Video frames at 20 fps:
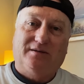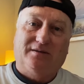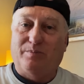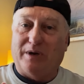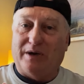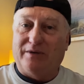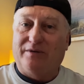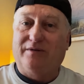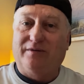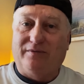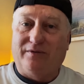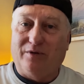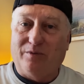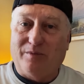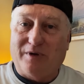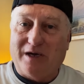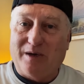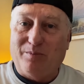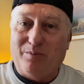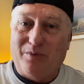both of you
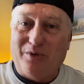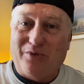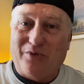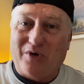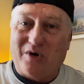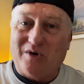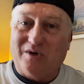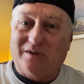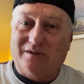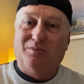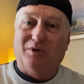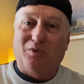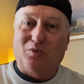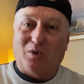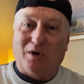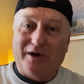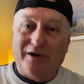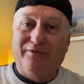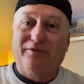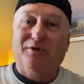might be wrong, but
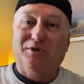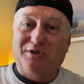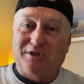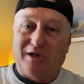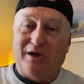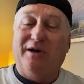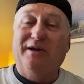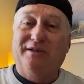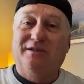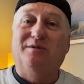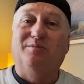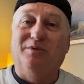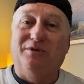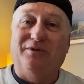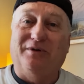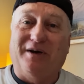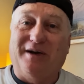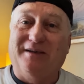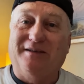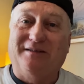one of you is going to be
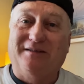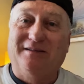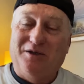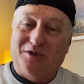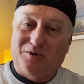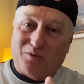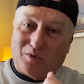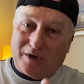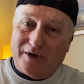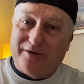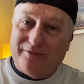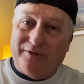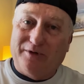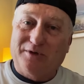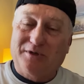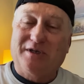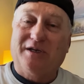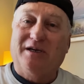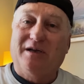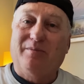right, because one of you
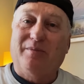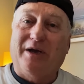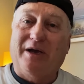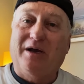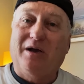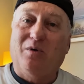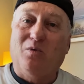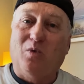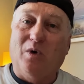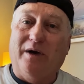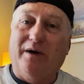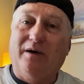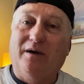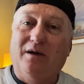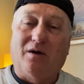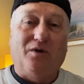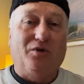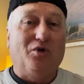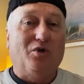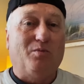is going to make a win
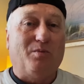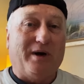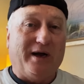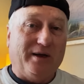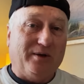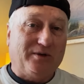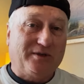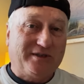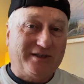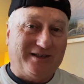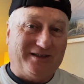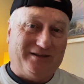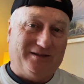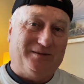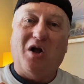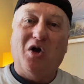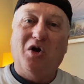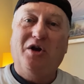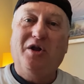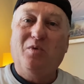on your buy or sell.
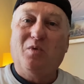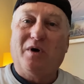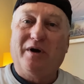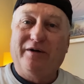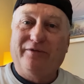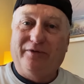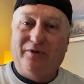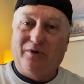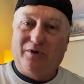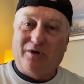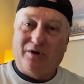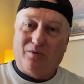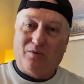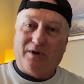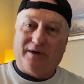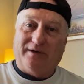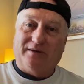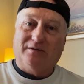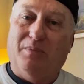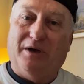Only one of you can
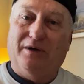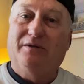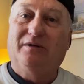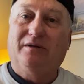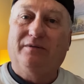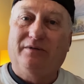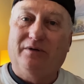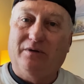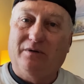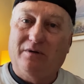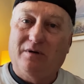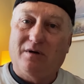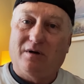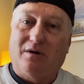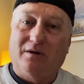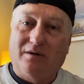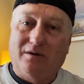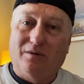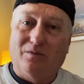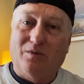win. Both of you
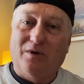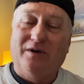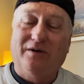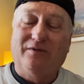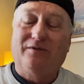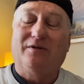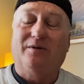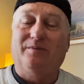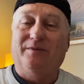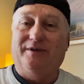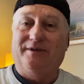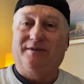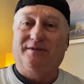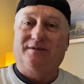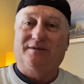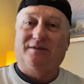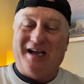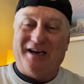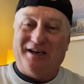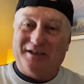can't win from
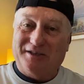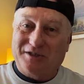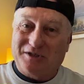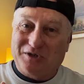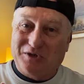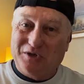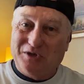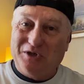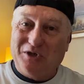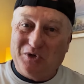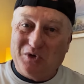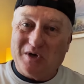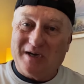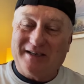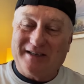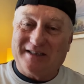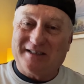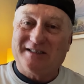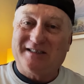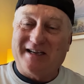this. And as sooner you
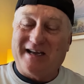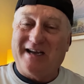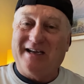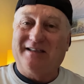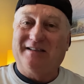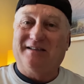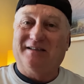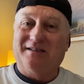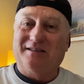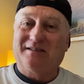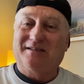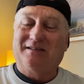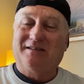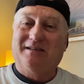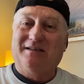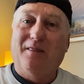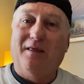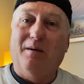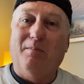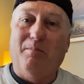understand this,
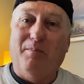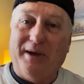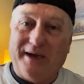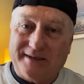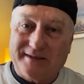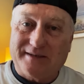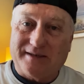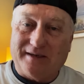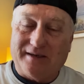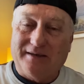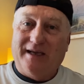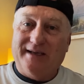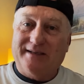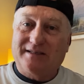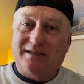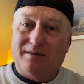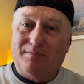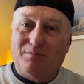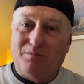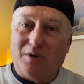the better.
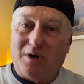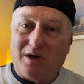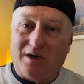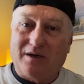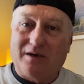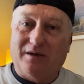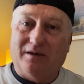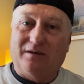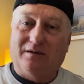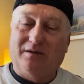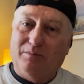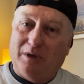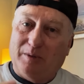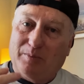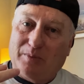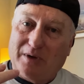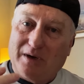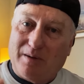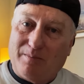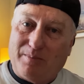It's a market.
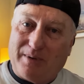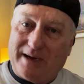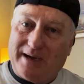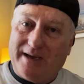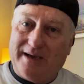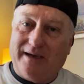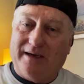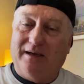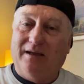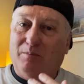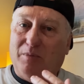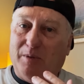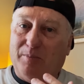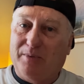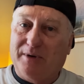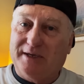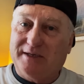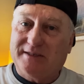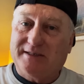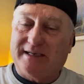People are buying,
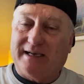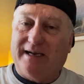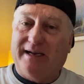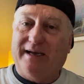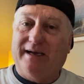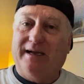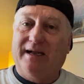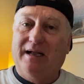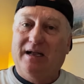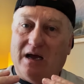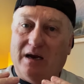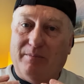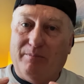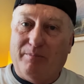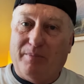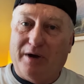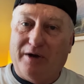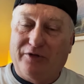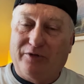people are selling, and both